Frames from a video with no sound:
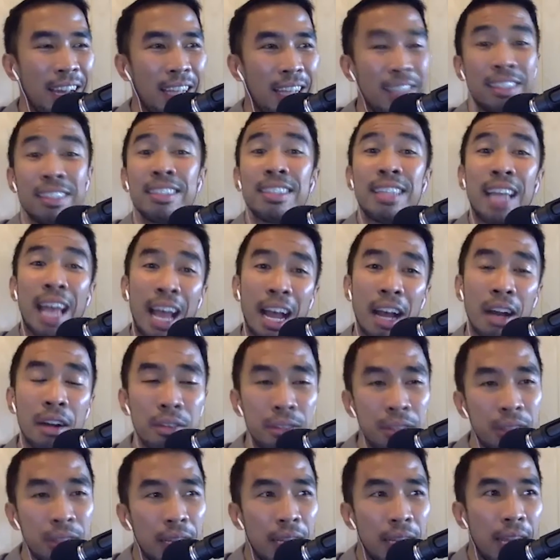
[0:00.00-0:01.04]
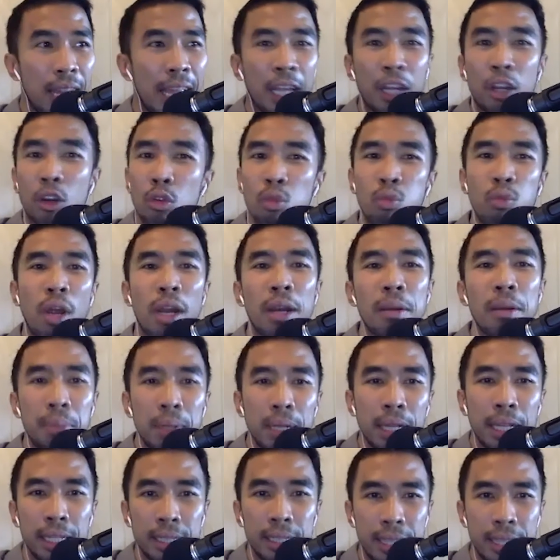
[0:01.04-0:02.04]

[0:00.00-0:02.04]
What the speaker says: sound incredibly